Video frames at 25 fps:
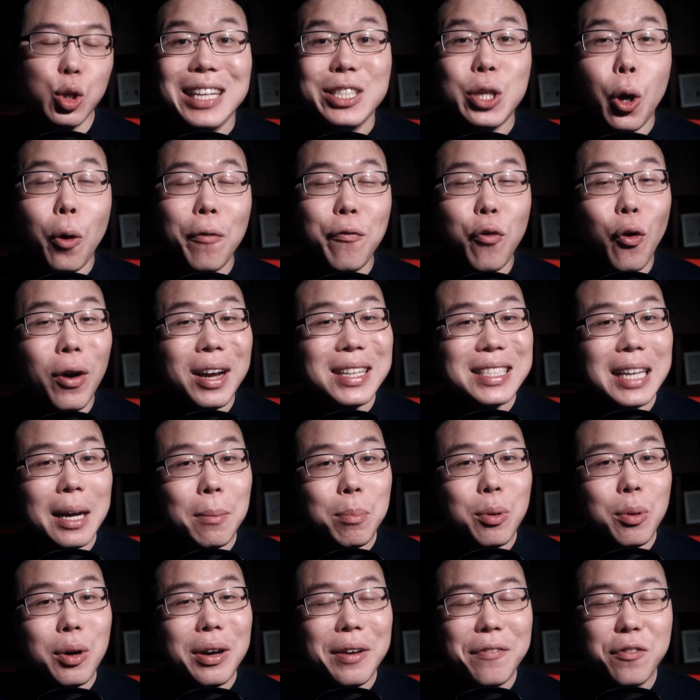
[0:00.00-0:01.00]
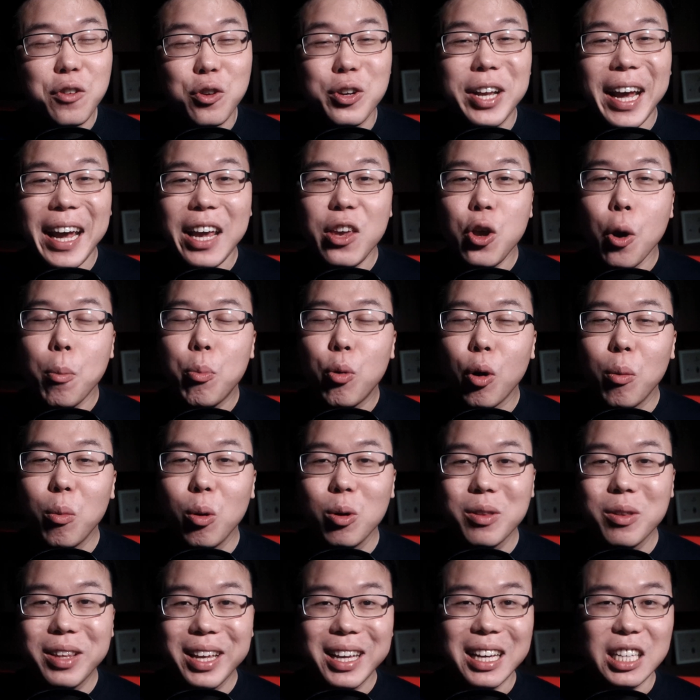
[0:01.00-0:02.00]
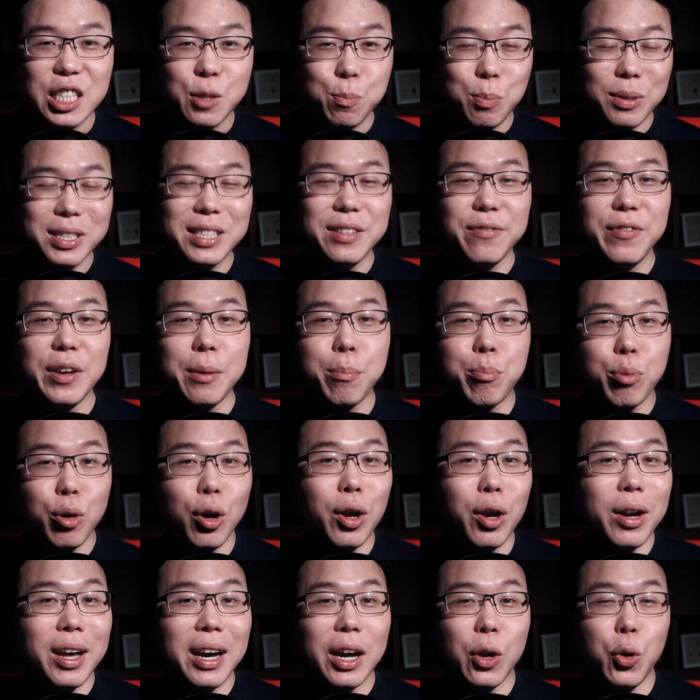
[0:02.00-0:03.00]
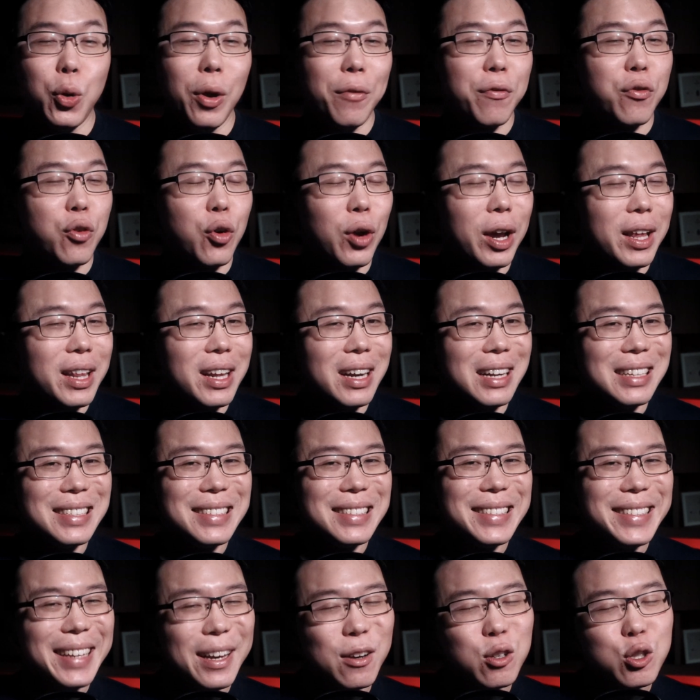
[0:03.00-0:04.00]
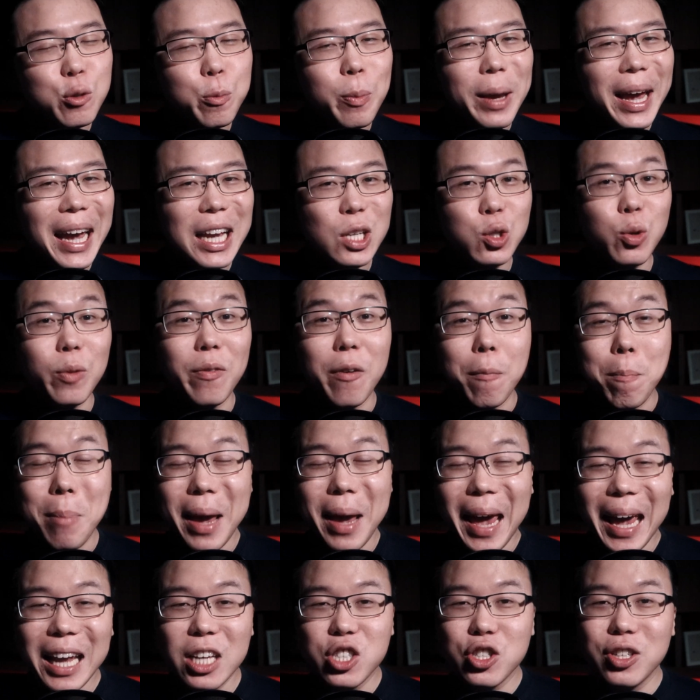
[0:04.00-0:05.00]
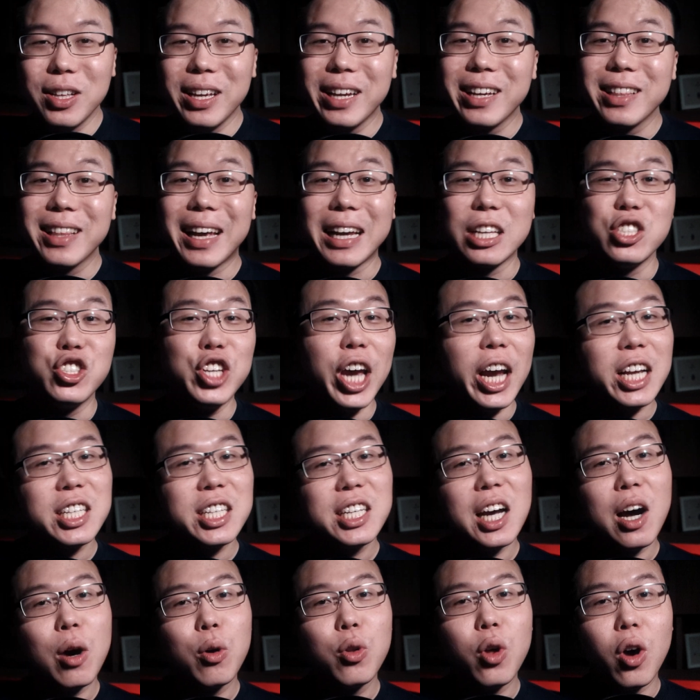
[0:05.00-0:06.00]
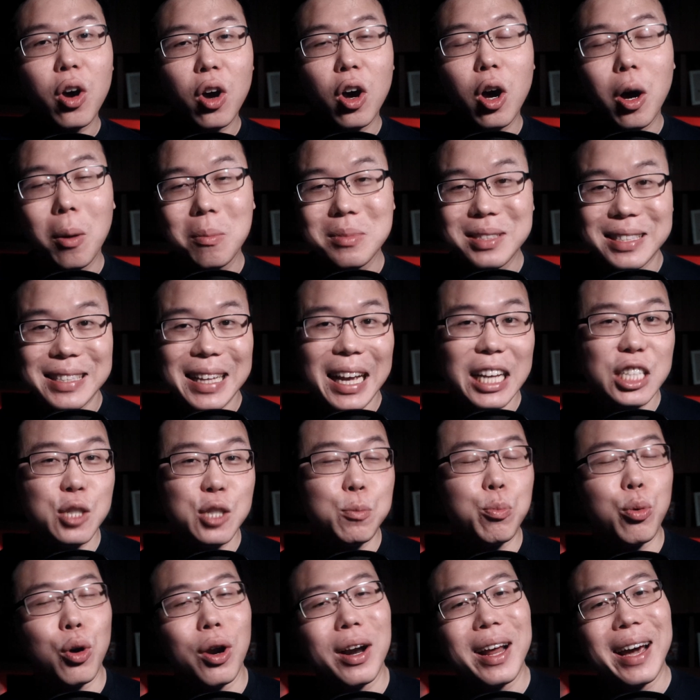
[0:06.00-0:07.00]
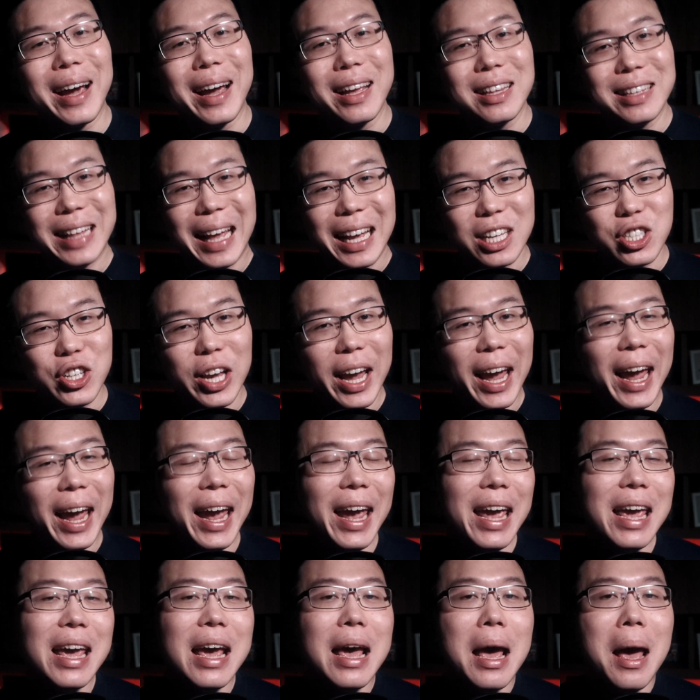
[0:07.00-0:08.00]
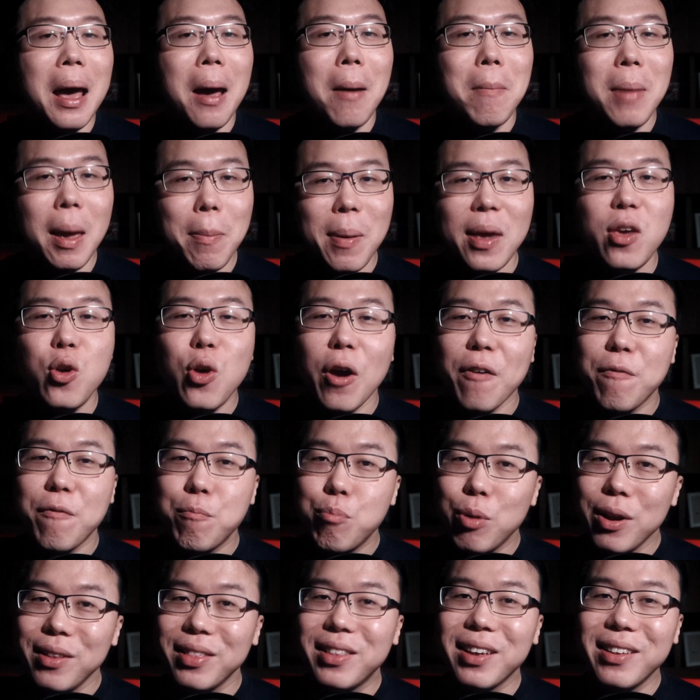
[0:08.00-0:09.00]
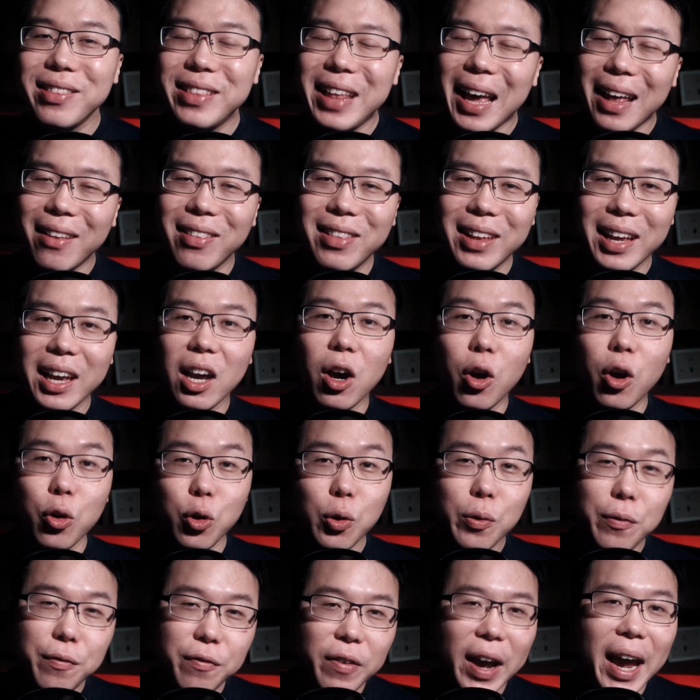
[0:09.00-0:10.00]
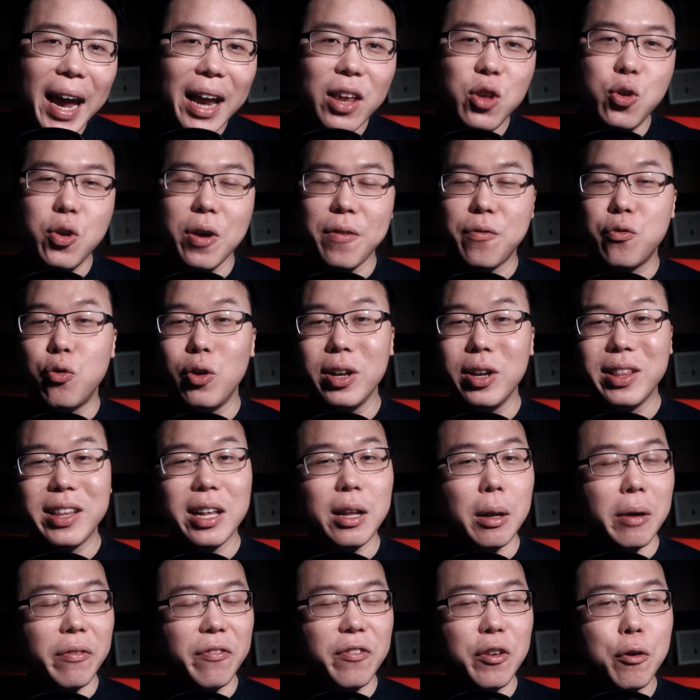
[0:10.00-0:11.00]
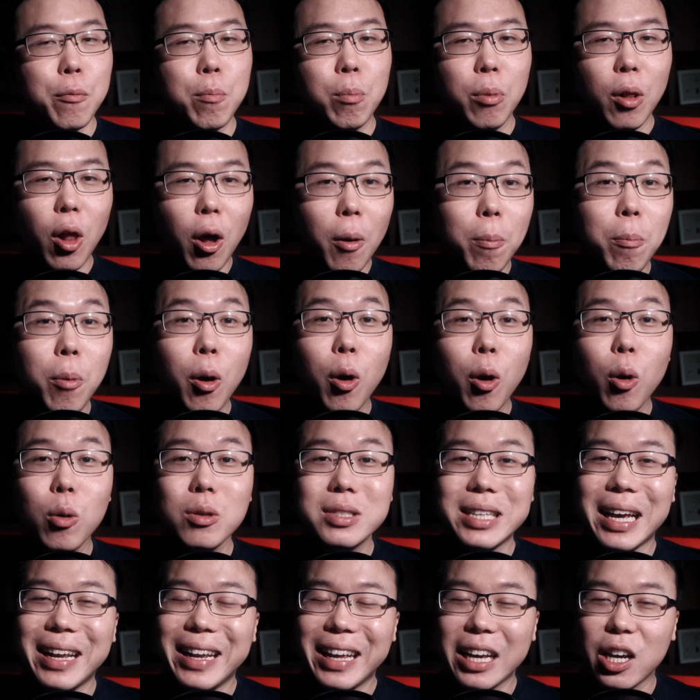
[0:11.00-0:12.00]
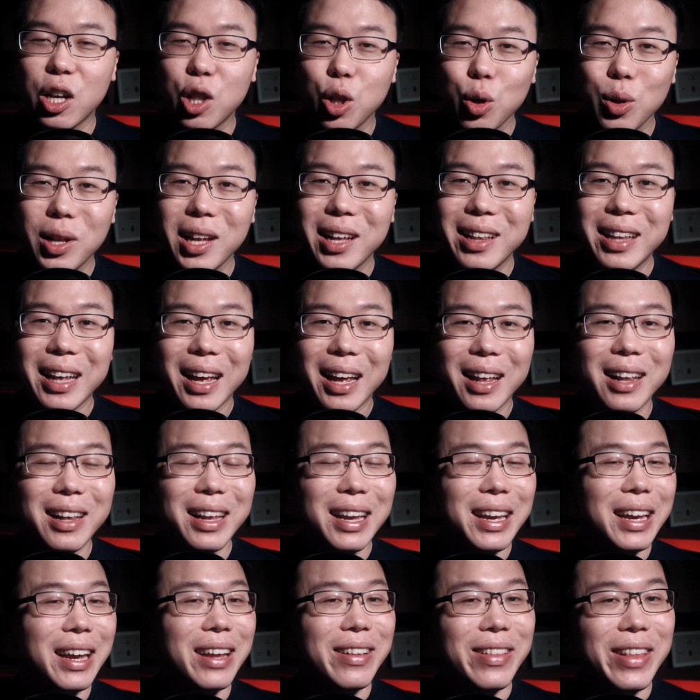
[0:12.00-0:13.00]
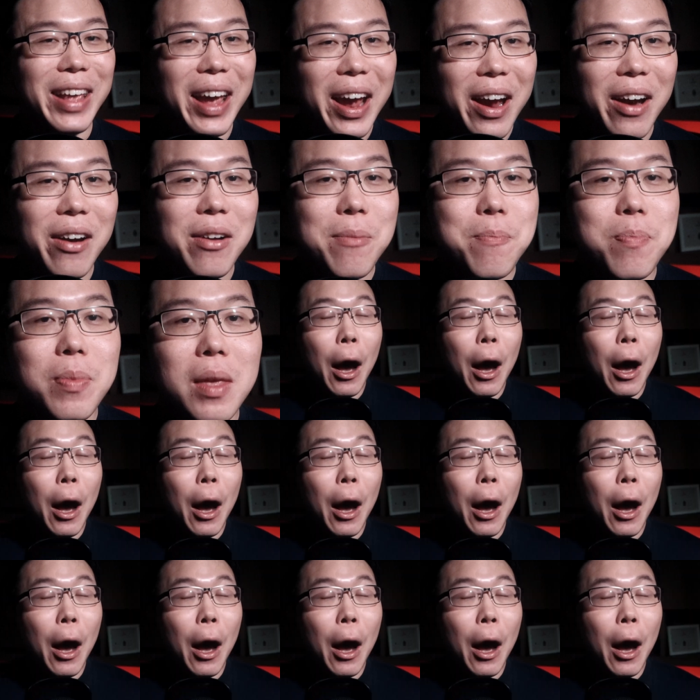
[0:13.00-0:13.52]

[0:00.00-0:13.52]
So for example, if today you're promoting a specific product, you have created a sales page with a page link like jackcao.com slash product dash A, maybe you have printed that link on your van, you have written a few blog posts and included that link in there.